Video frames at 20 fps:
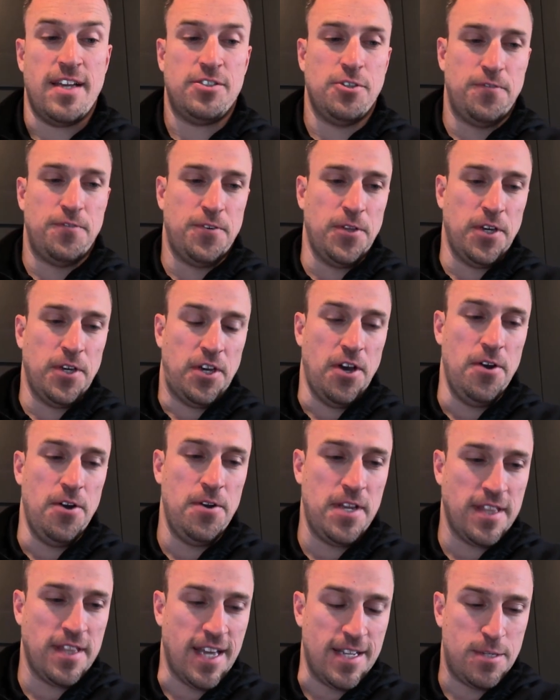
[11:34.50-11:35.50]
so for the
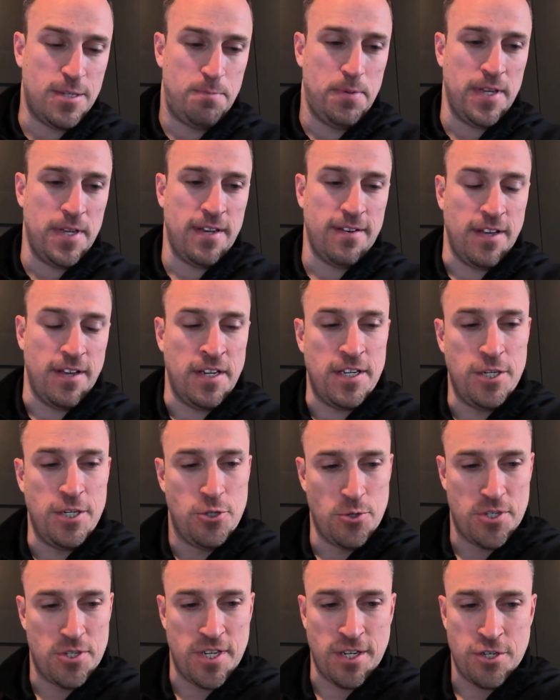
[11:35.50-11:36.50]
coding, that's been an
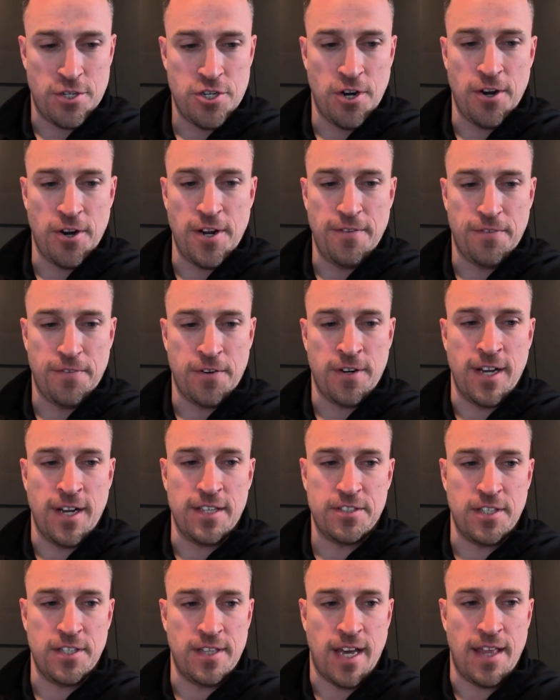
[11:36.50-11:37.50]
interesting journey for
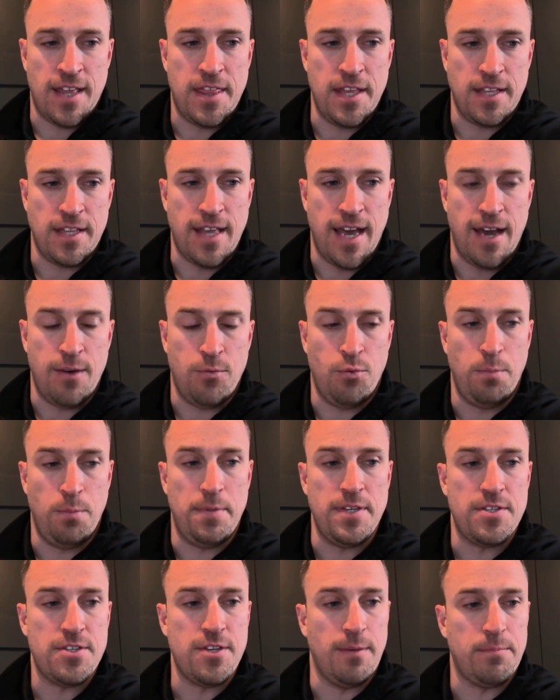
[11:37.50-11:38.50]
us, and I think that will
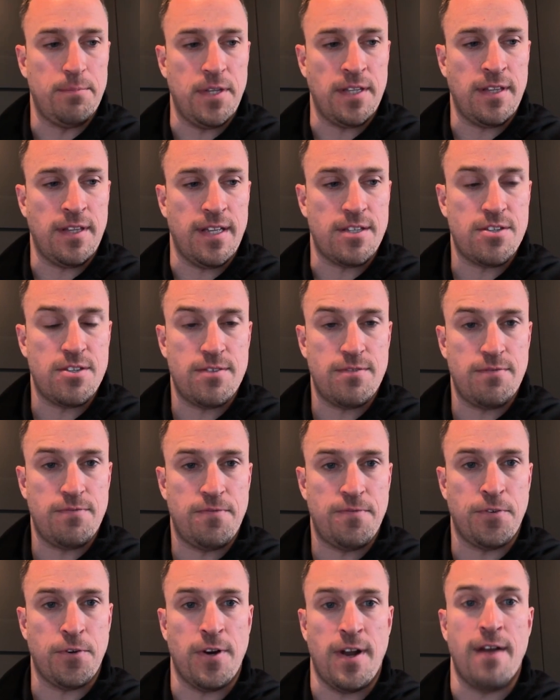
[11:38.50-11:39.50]
be something that's
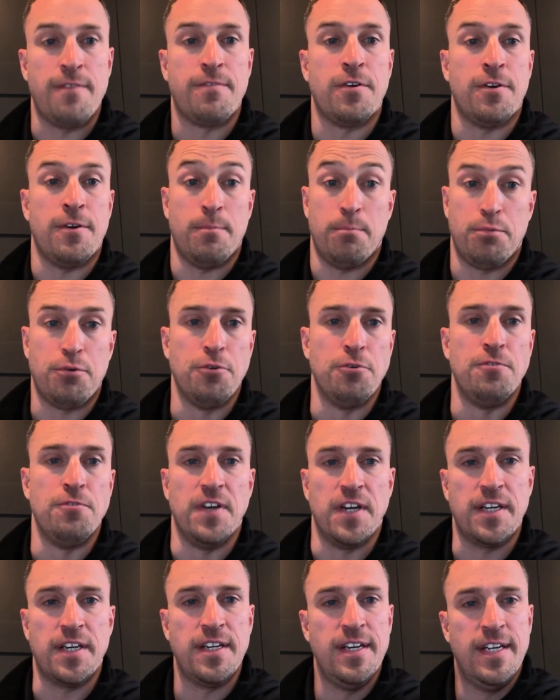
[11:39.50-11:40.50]
forever
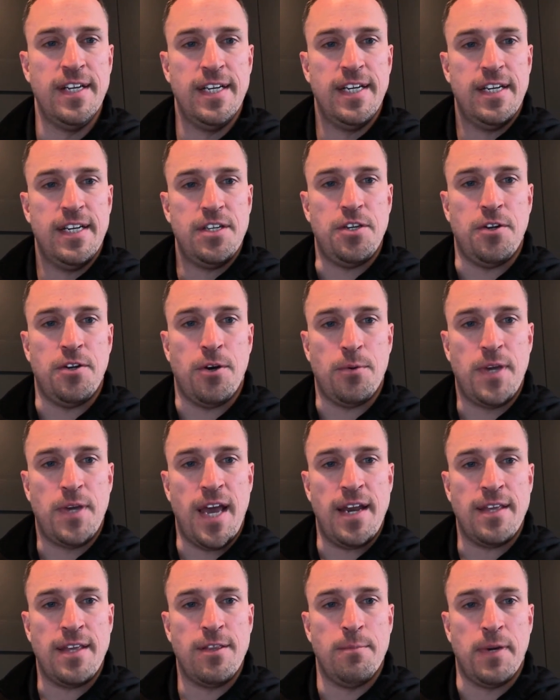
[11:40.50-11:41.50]
improving.
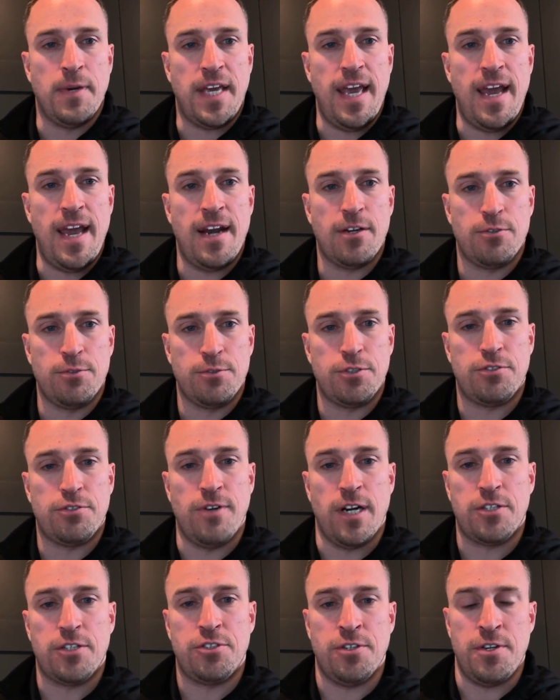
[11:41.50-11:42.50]
Getting the mechanical
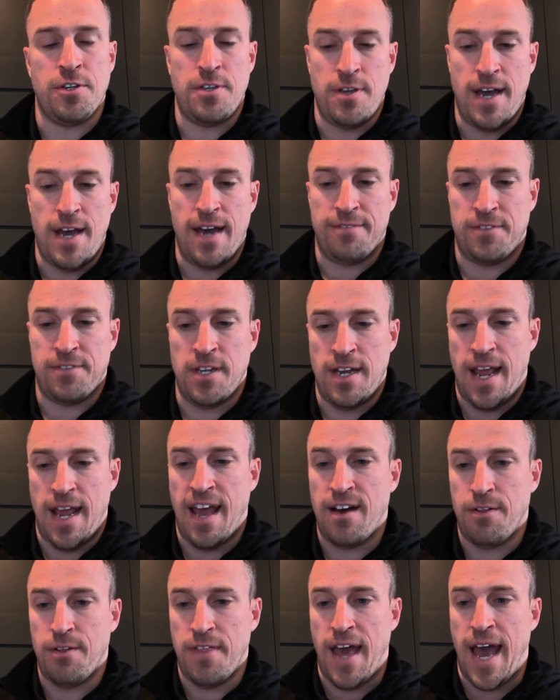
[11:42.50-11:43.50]
structure, you have to
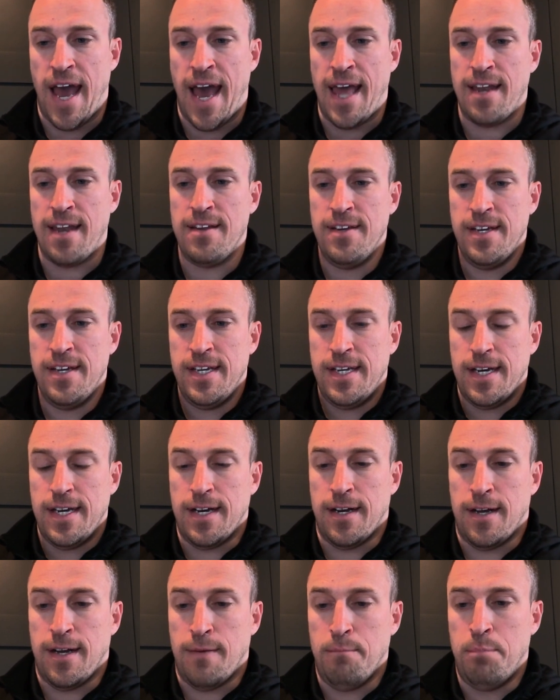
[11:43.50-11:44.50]
nail that.
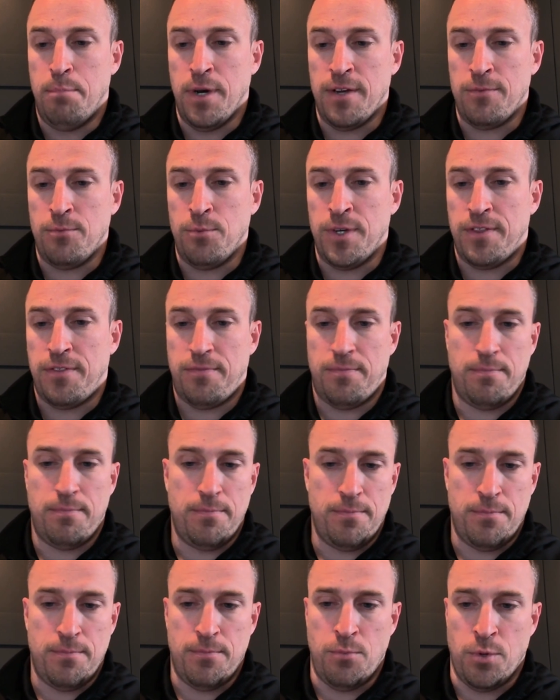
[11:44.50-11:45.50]
But
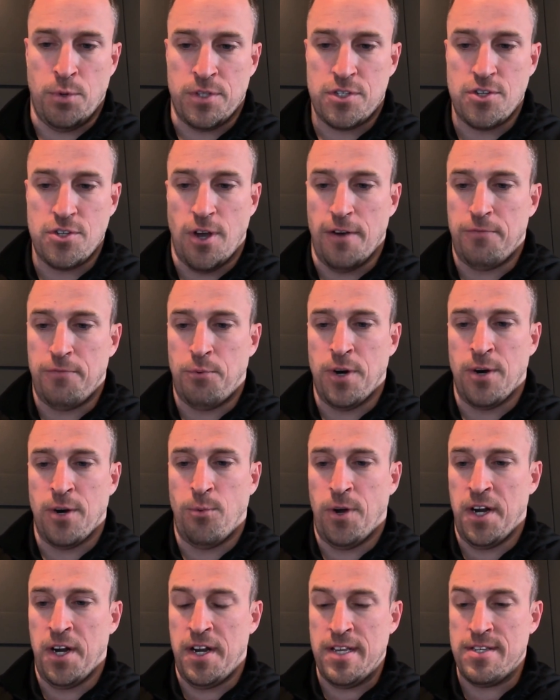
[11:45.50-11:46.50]
with software,
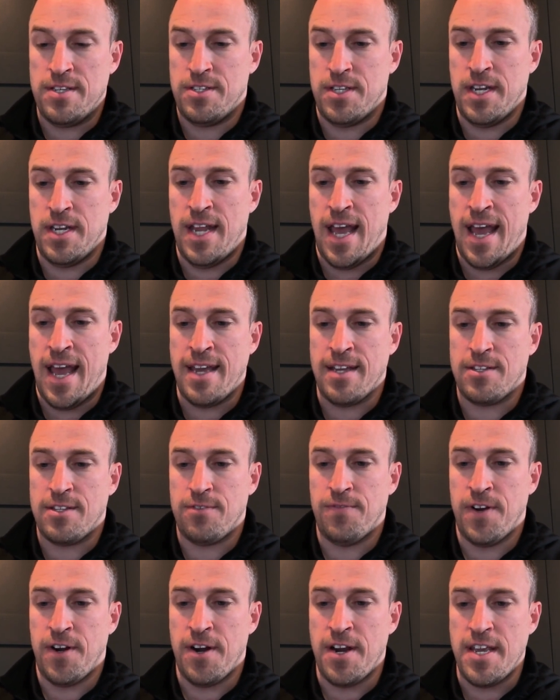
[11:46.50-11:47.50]
what it is today, it's
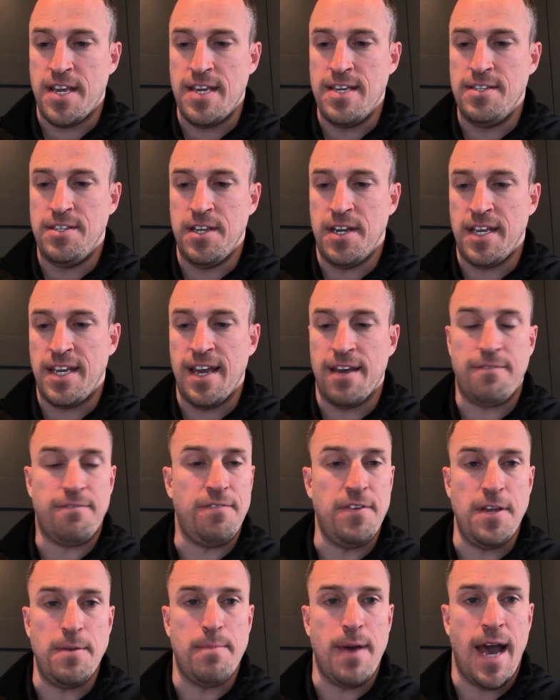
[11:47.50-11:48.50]
very easy to get
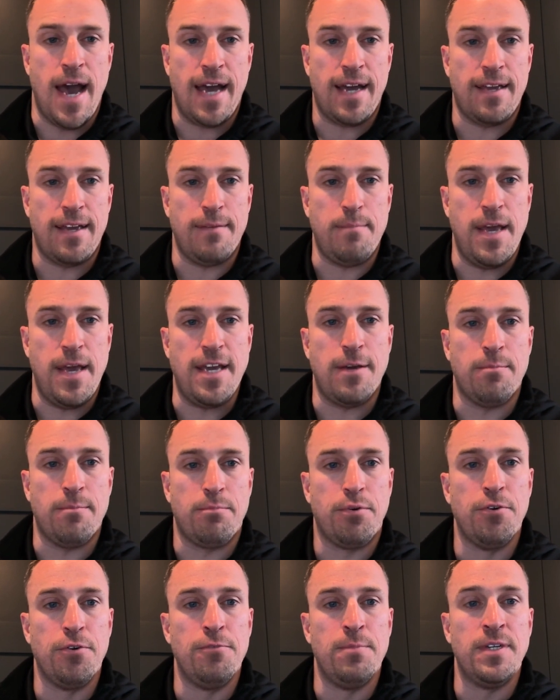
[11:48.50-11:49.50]
feedback and make
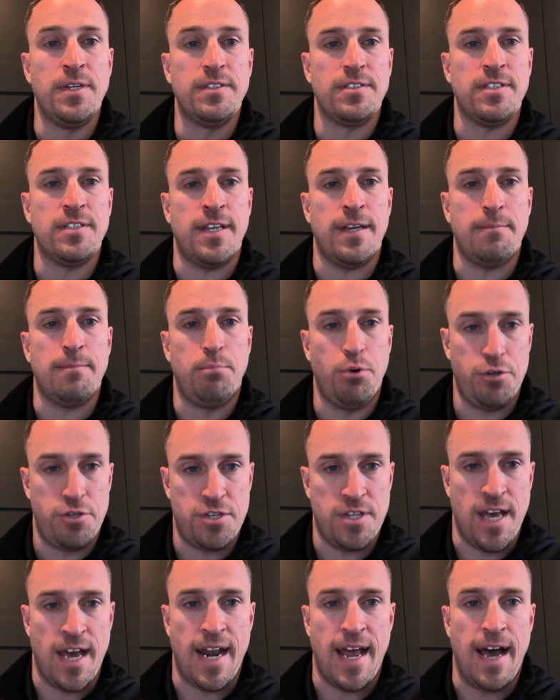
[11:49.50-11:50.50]
improvements, and then push
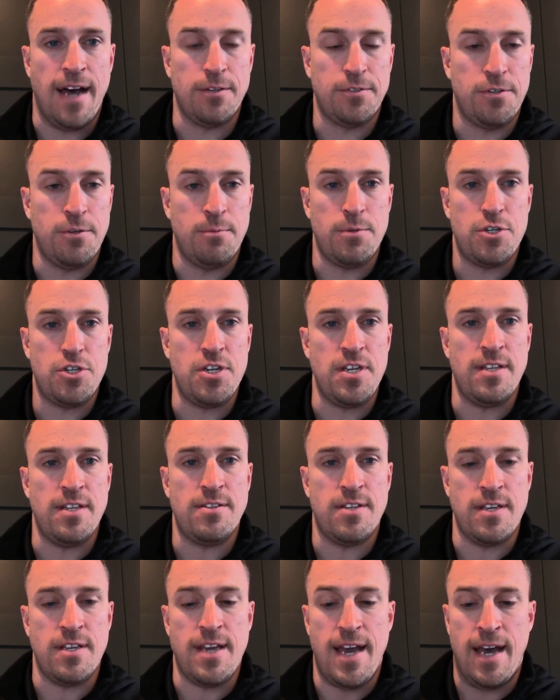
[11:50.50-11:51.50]
that out to
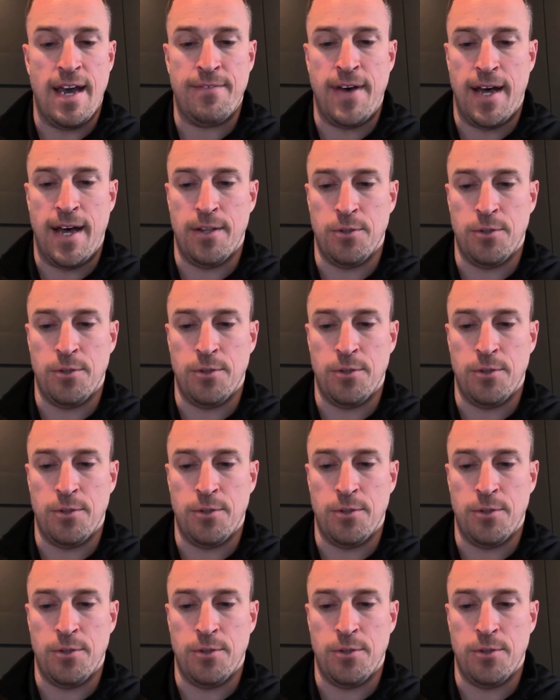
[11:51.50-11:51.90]
machines that you have out